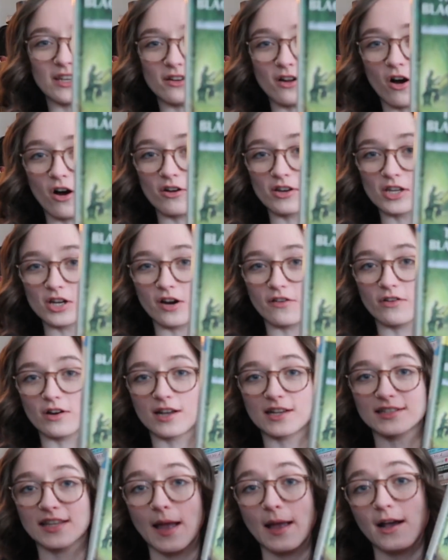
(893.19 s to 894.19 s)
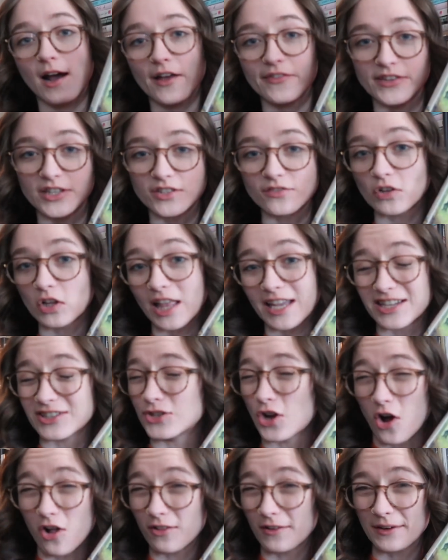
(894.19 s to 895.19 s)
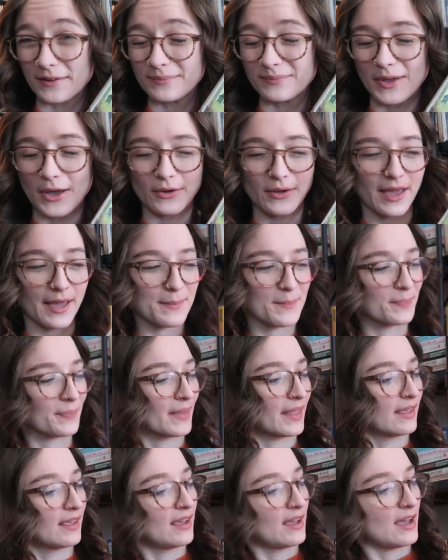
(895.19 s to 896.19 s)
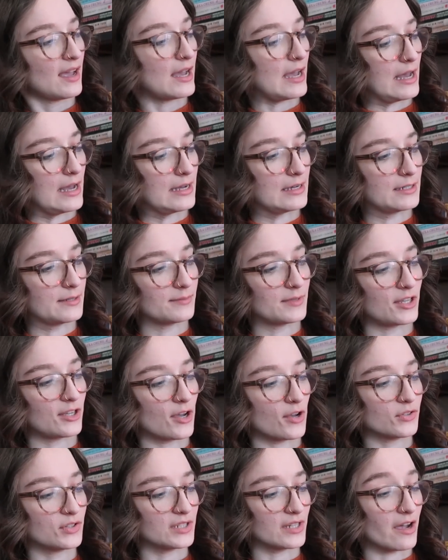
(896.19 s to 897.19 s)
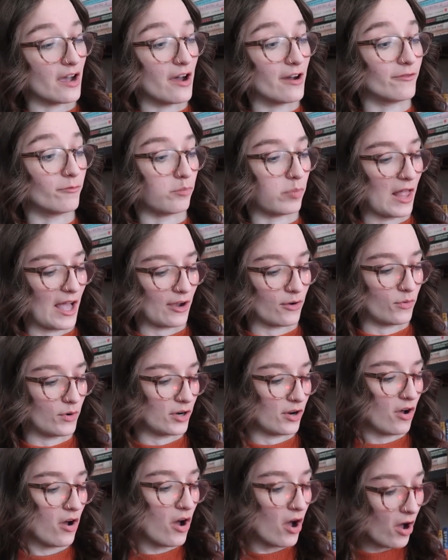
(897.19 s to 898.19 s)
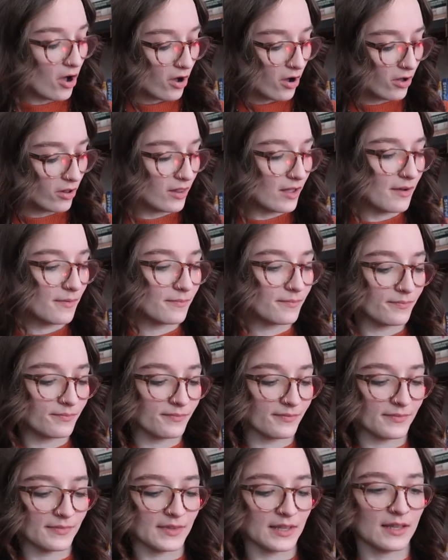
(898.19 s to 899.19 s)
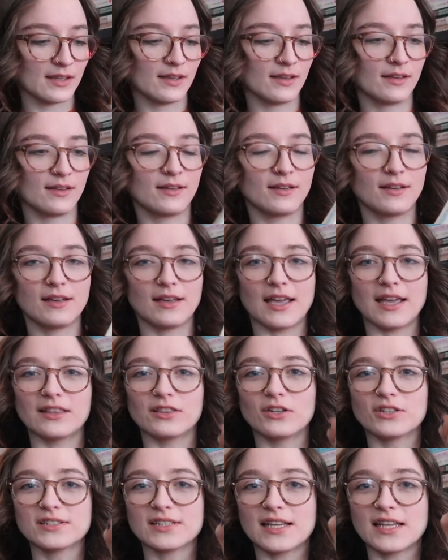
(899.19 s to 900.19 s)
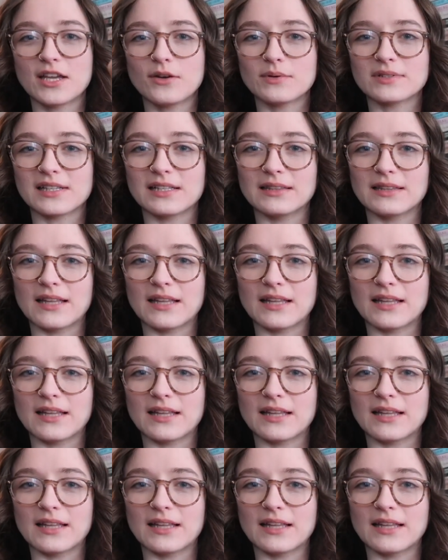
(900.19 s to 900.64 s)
can all get over it because I got this for like $1, okay? The Ghost of Blackwood Hall. It looks like it was a